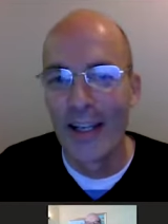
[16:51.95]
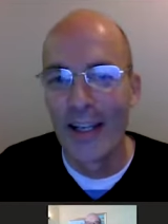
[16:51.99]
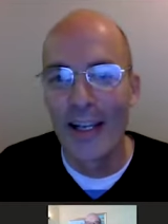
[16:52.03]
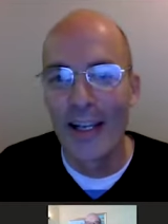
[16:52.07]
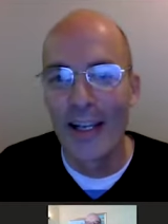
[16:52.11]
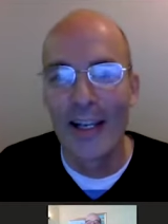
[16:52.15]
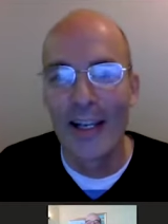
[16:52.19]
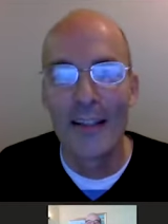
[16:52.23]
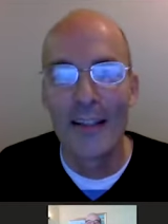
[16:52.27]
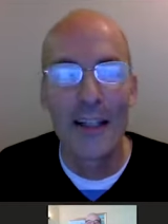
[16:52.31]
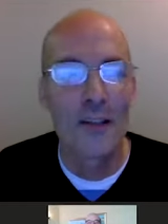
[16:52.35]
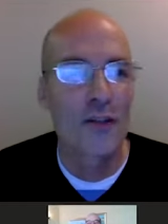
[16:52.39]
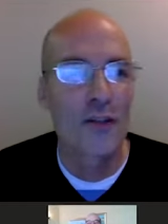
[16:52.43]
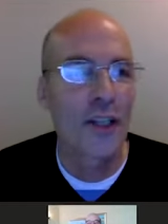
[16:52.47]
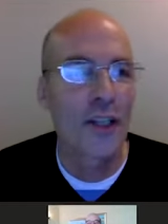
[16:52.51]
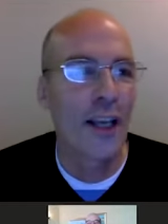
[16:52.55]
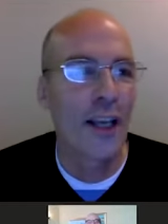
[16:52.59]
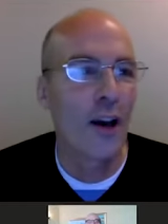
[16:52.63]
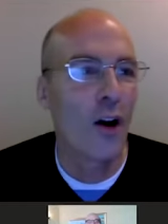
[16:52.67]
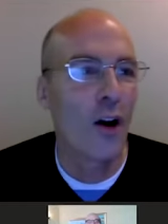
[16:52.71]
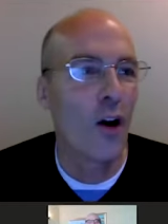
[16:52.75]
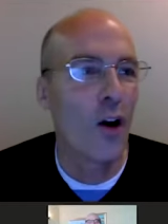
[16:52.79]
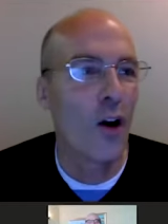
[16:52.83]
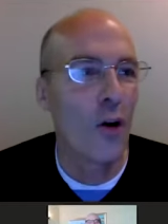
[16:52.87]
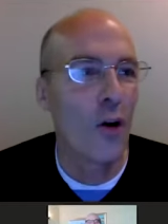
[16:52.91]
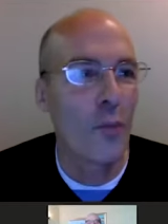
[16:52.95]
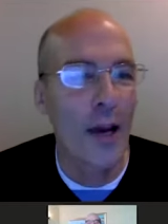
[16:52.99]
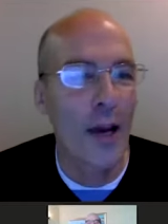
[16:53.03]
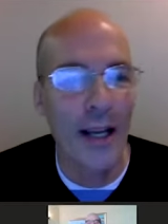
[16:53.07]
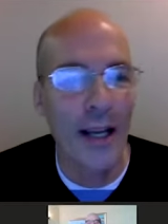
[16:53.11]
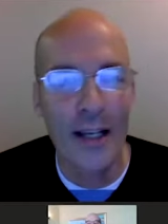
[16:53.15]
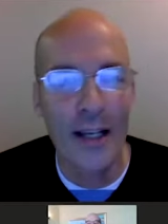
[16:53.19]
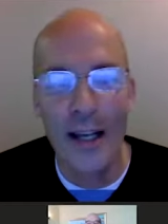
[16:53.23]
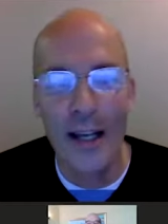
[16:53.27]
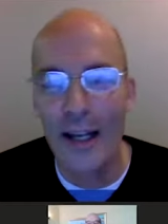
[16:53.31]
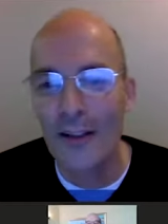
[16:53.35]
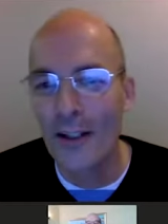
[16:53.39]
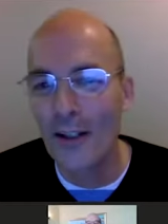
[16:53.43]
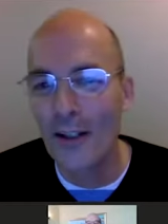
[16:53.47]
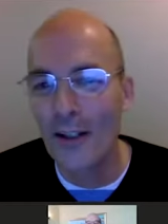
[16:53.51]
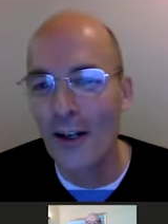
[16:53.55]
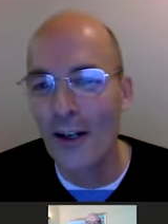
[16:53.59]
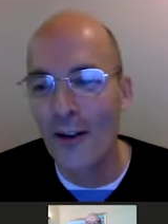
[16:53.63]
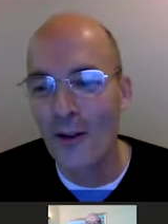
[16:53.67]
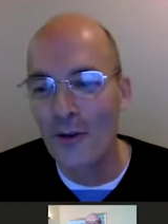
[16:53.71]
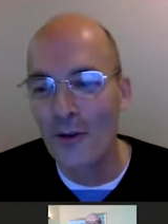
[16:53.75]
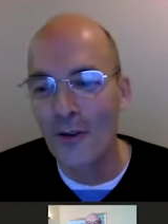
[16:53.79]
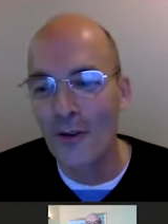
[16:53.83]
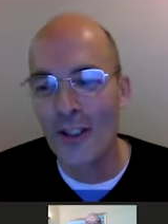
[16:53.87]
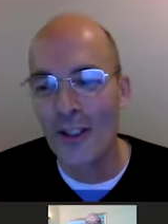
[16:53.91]
Right. And they'd say, oh my God, look at all
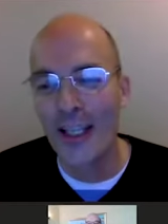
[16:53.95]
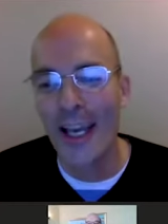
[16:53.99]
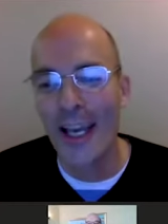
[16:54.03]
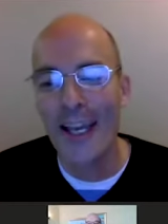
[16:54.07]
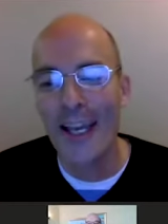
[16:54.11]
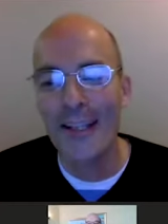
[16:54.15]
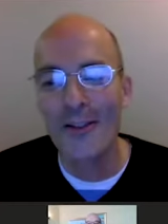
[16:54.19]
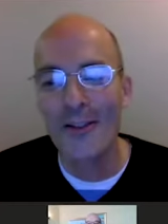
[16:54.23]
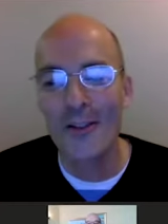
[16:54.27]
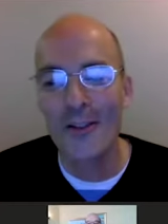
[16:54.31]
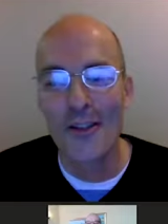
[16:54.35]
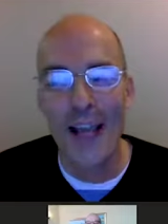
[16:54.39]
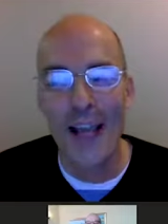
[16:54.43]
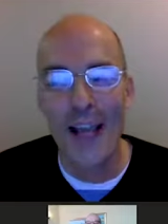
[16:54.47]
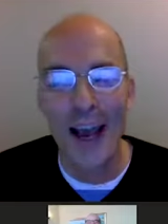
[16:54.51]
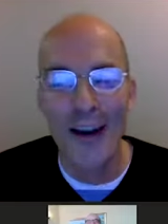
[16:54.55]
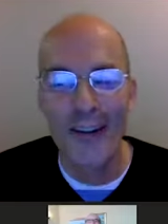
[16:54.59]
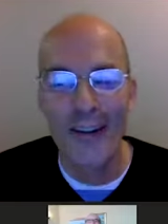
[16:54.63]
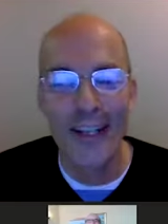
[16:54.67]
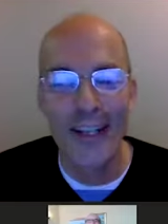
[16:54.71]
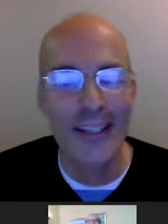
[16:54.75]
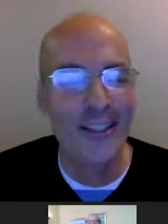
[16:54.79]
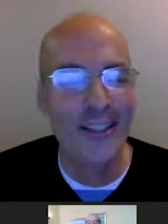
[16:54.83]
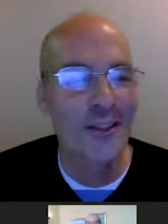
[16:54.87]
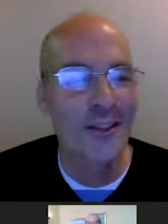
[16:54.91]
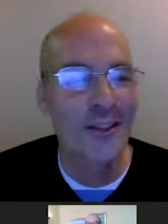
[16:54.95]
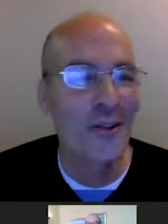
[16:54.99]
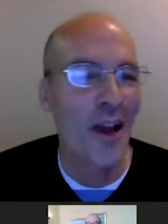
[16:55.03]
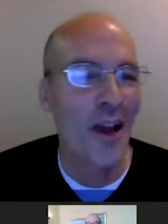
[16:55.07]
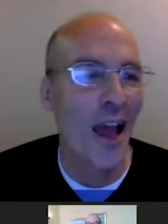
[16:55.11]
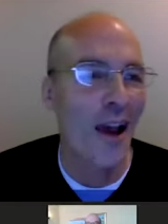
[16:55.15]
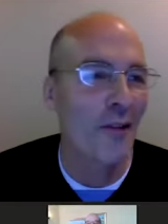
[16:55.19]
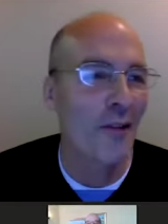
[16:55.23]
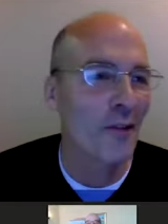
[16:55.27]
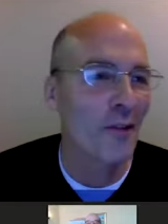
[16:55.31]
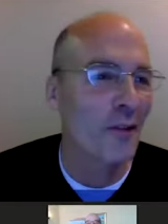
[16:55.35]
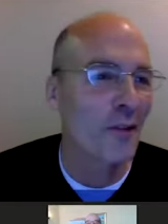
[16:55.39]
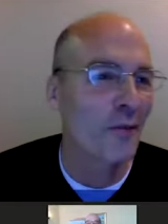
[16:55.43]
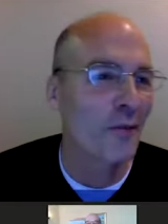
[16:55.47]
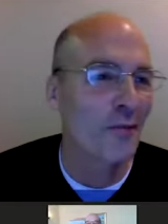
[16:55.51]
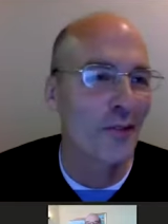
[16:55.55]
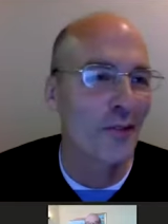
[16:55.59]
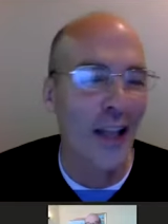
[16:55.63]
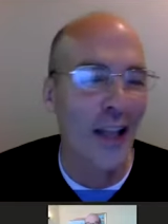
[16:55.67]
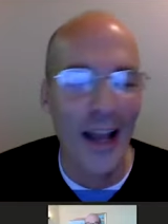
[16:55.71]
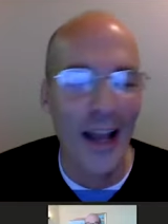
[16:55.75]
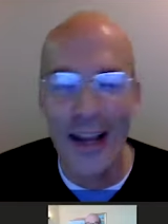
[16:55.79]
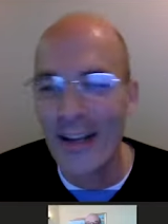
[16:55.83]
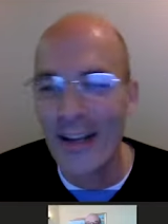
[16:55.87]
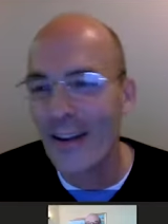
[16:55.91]
those gauges. How can you ever
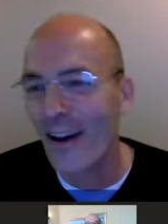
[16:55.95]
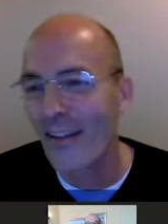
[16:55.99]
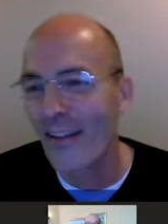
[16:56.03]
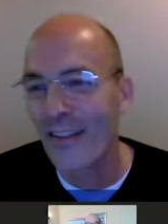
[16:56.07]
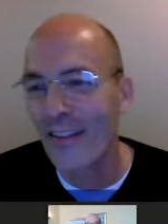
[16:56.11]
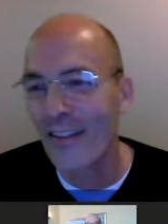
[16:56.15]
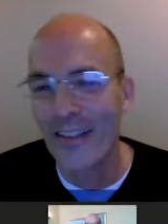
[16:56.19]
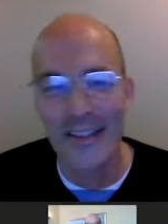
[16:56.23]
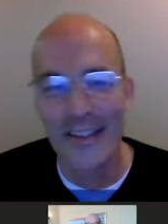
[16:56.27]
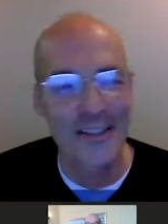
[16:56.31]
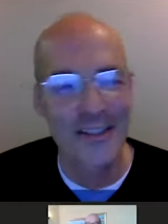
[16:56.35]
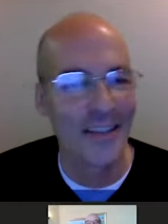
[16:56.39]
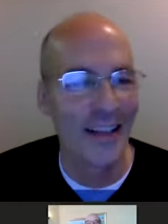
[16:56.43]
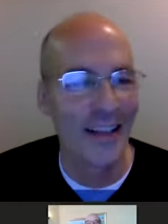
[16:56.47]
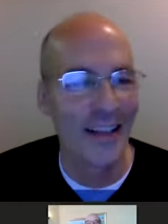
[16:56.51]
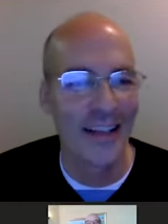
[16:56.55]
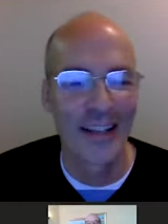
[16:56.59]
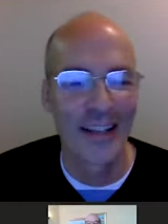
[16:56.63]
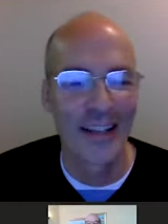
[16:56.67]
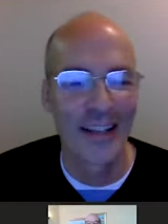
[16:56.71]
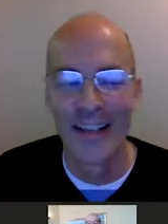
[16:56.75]
fly out this thing?